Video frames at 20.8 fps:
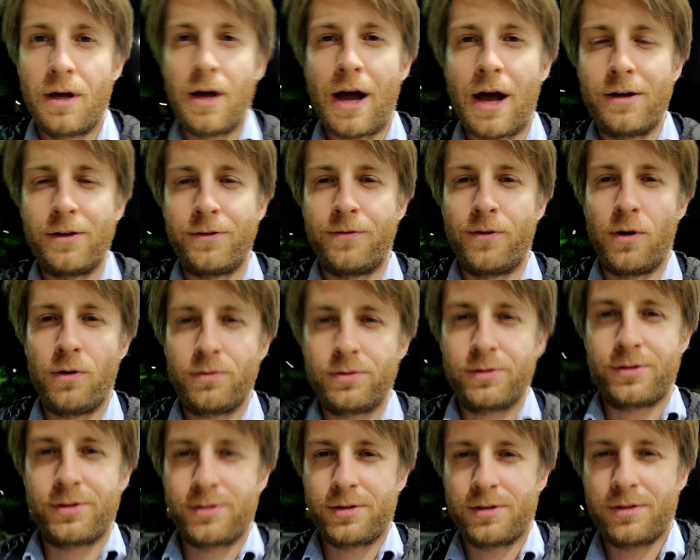Howdy
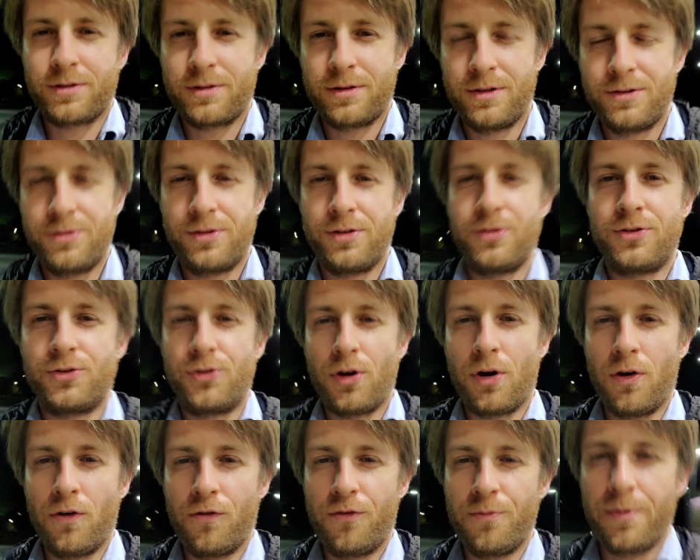folks, this is
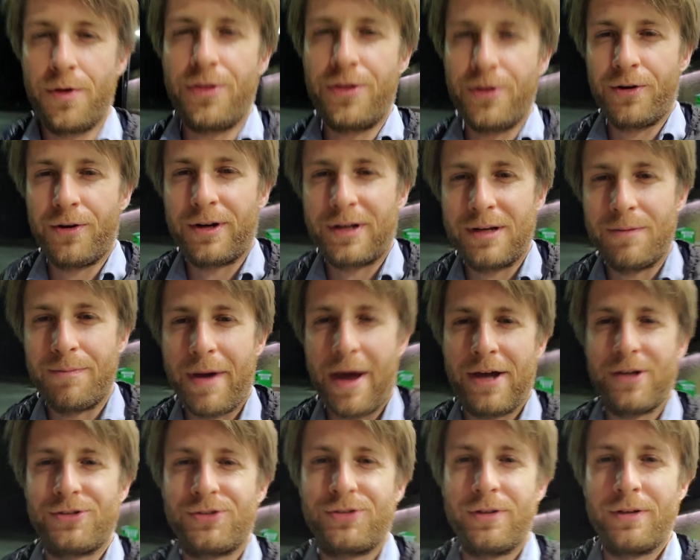Joe from Etheric and
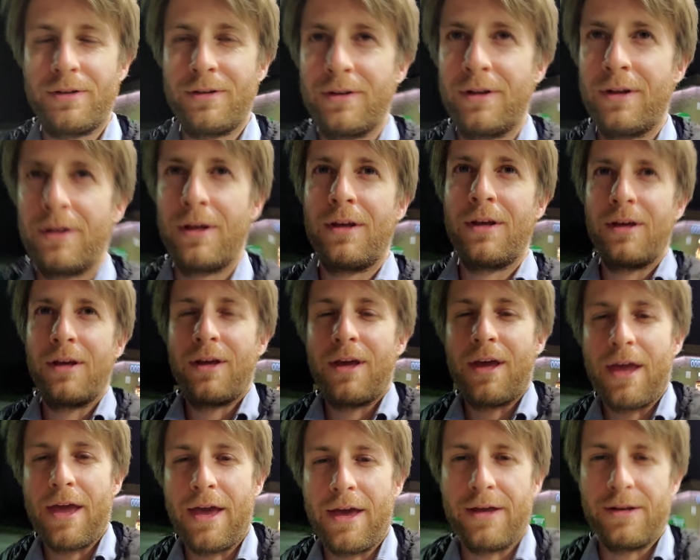Bastion,
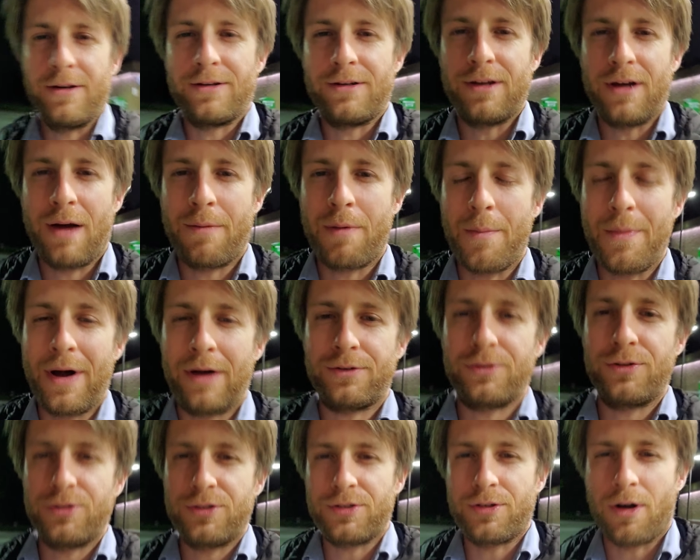and I'm about
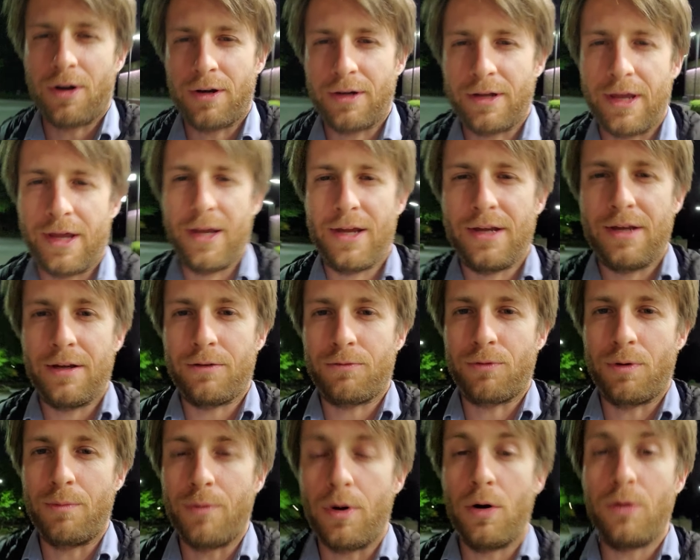to start a
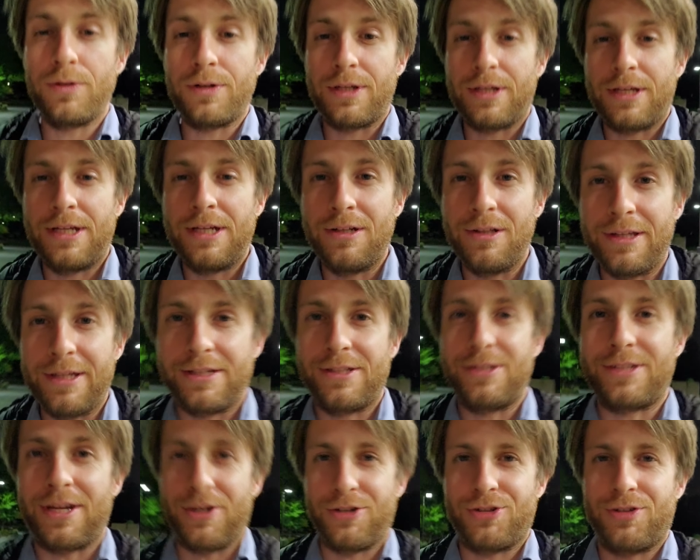remote healing
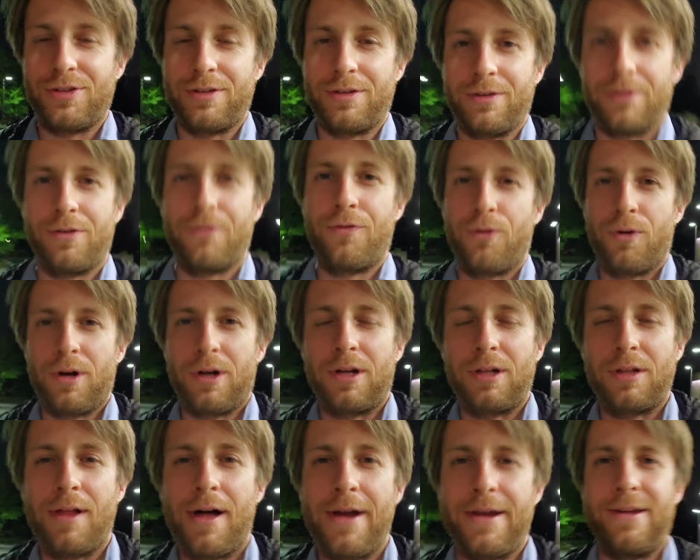session for a
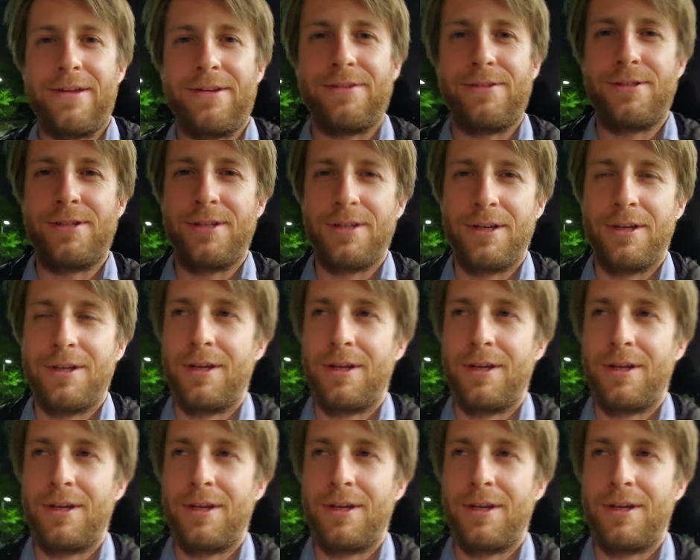client.